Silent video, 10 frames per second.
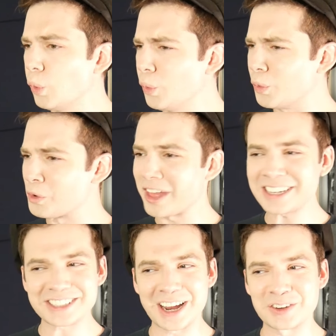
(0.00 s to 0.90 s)
Ooh, that
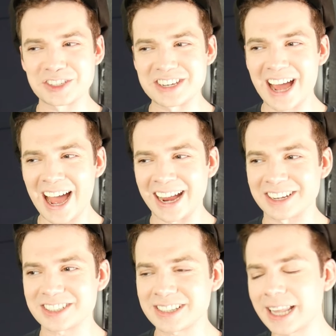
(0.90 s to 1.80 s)
sounds
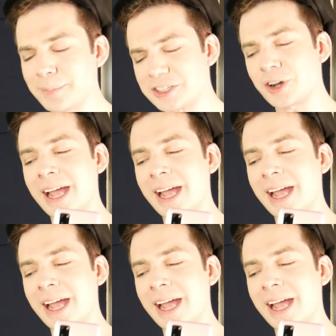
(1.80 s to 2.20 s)
nice. Let me try it